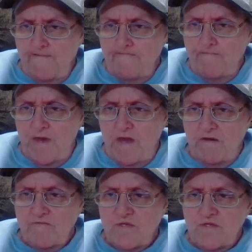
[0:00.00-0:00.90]
may
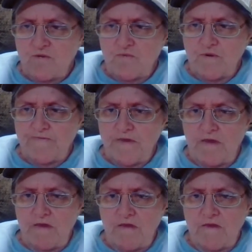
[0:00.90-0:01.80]
have to do with the